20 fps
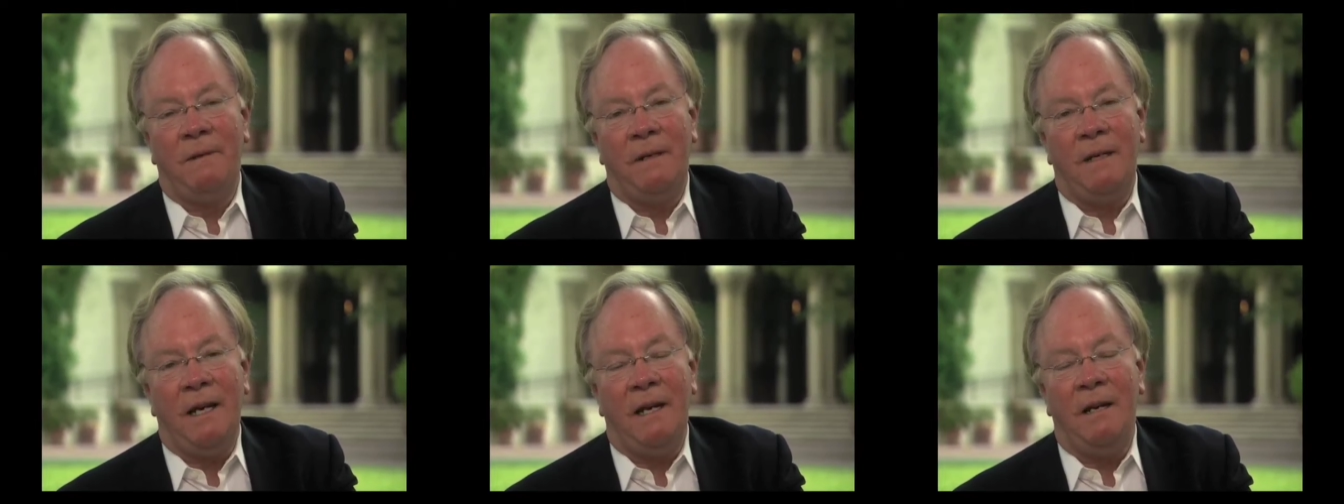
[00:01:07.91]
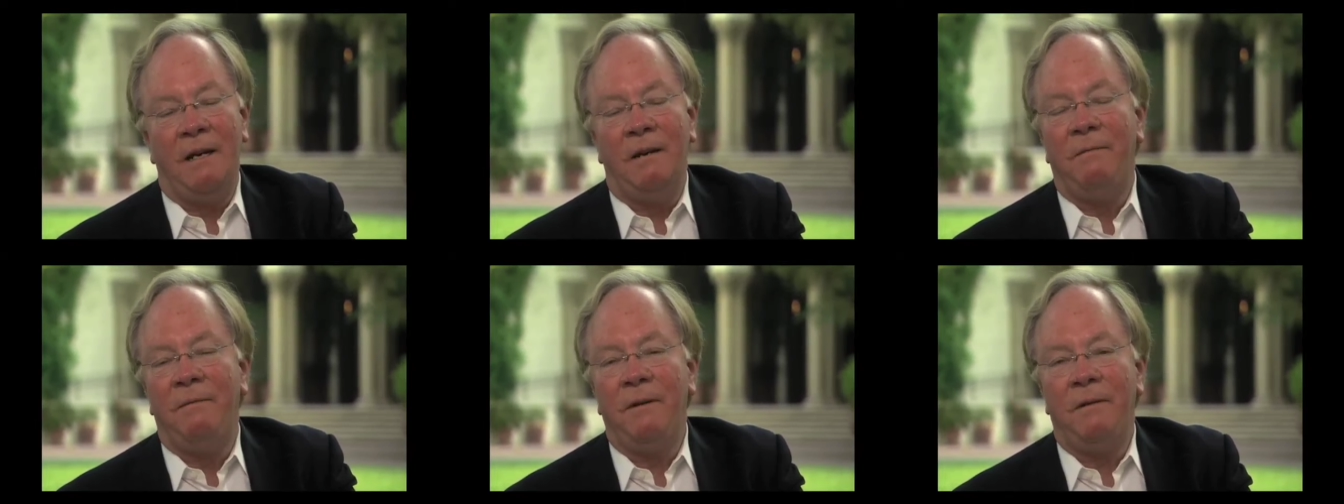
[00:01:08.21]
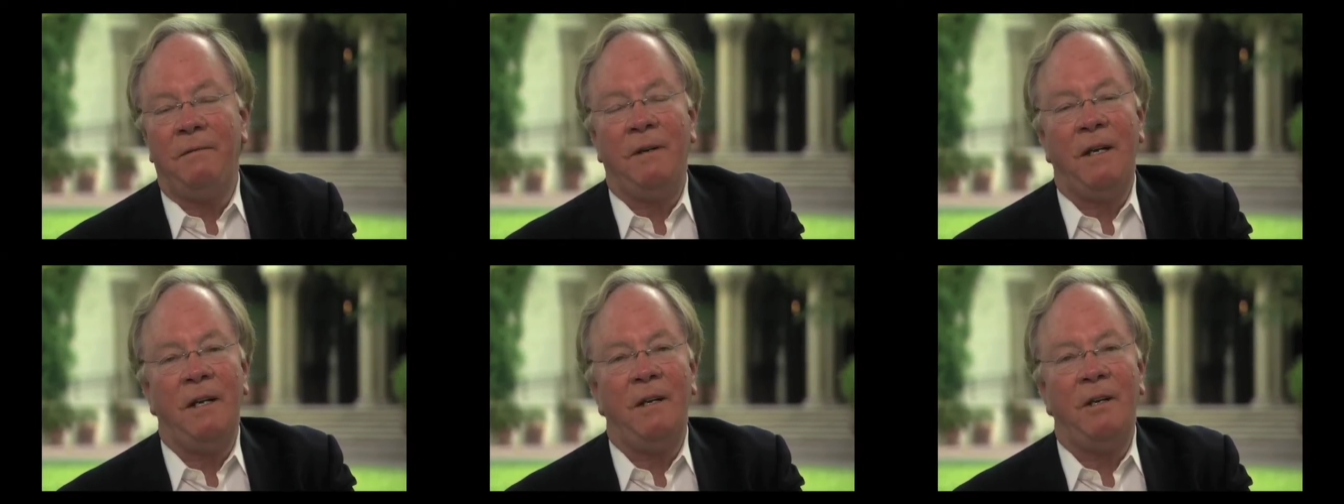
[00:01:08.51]
10 to
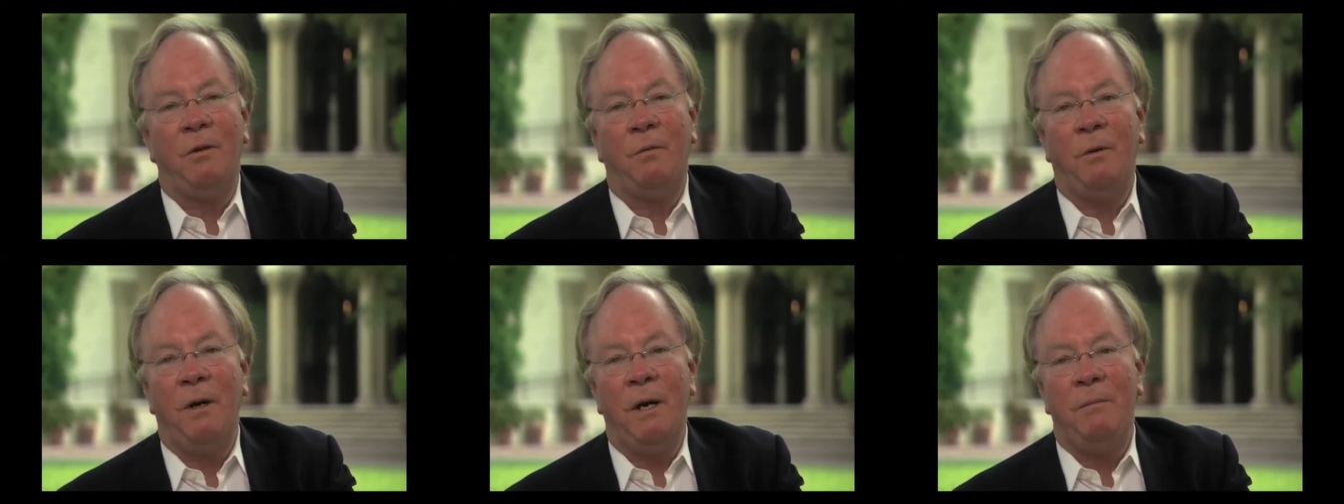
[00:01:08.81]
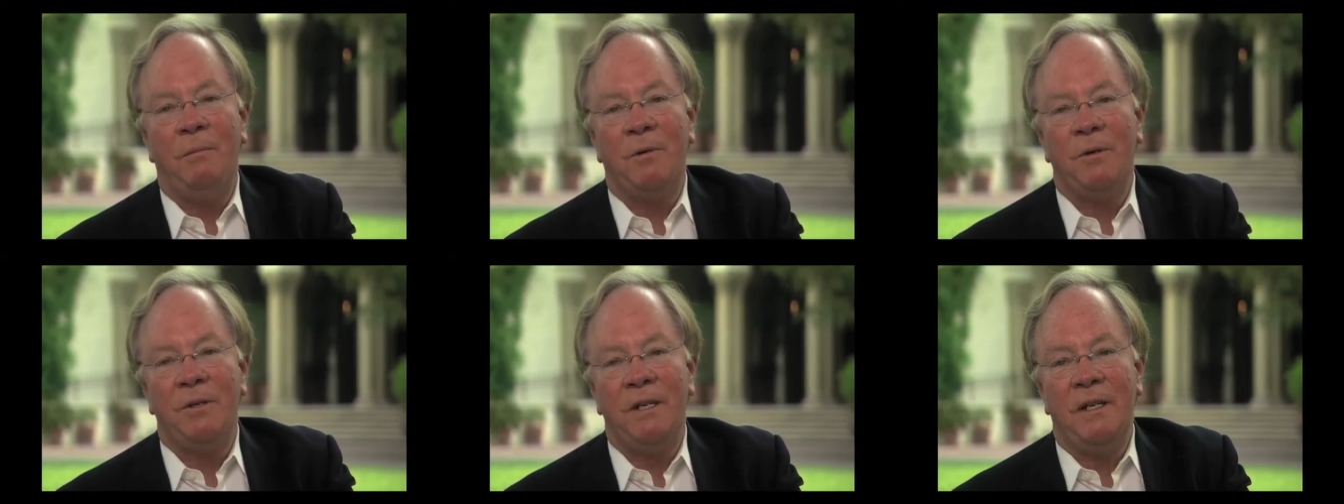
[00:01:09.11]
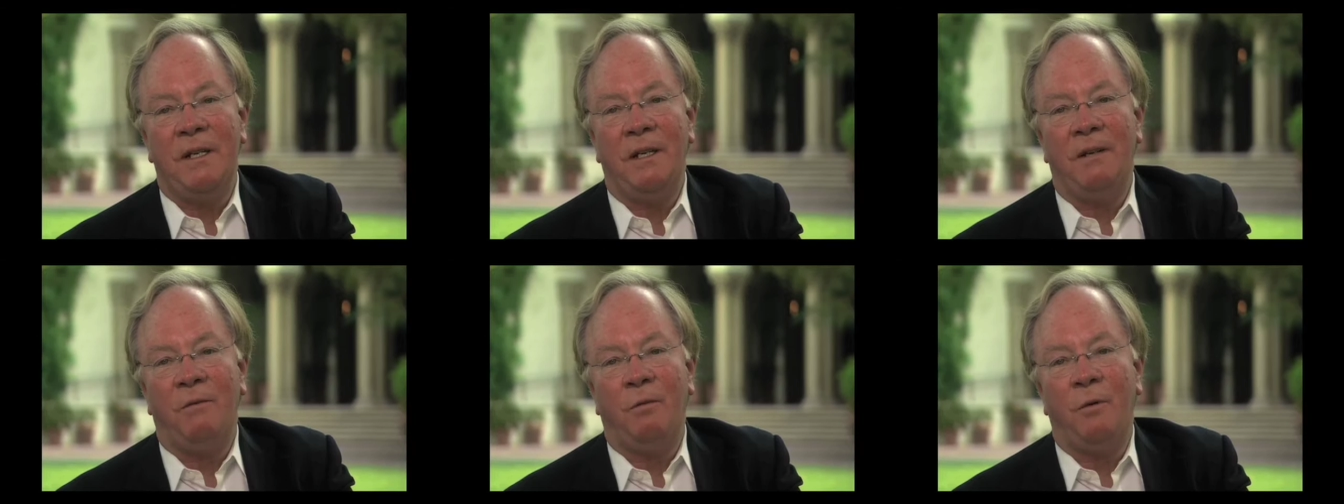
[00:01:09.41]
15 to
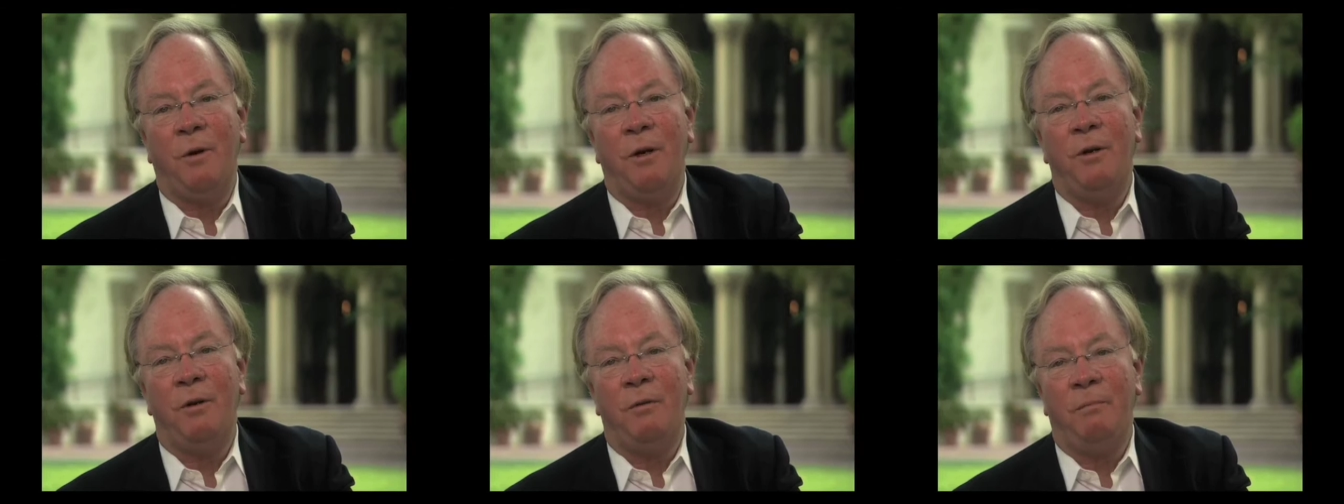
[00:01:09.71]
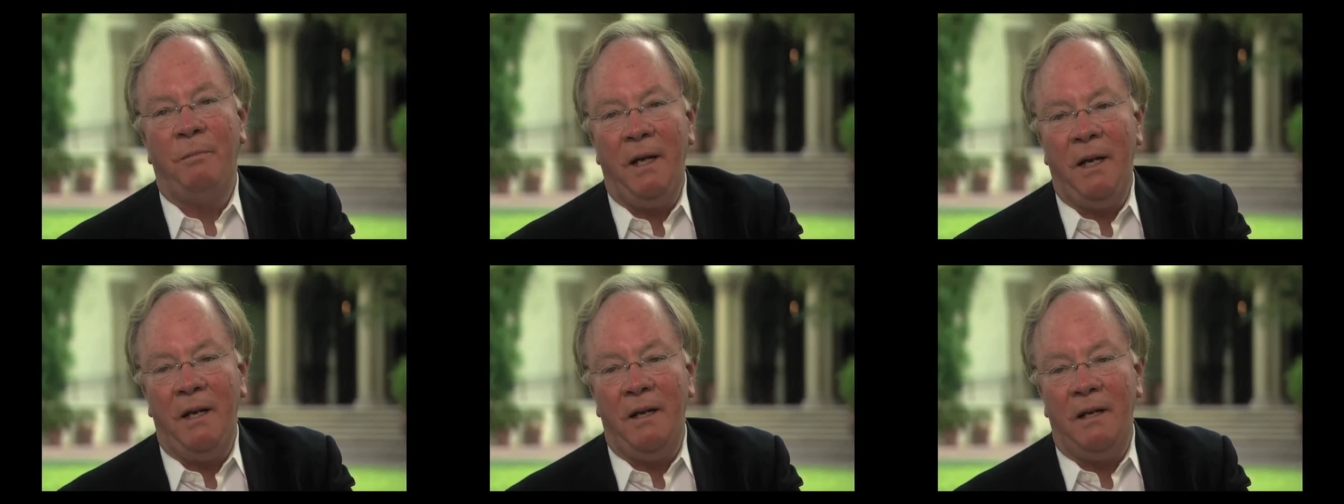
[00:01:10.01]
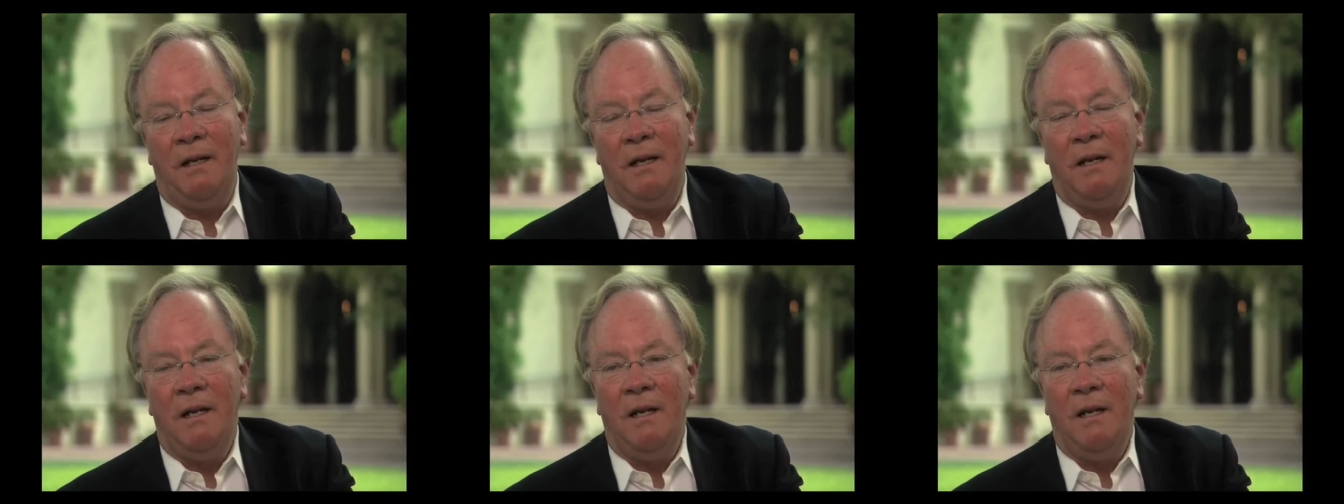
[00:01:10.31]
20% of where you peaked,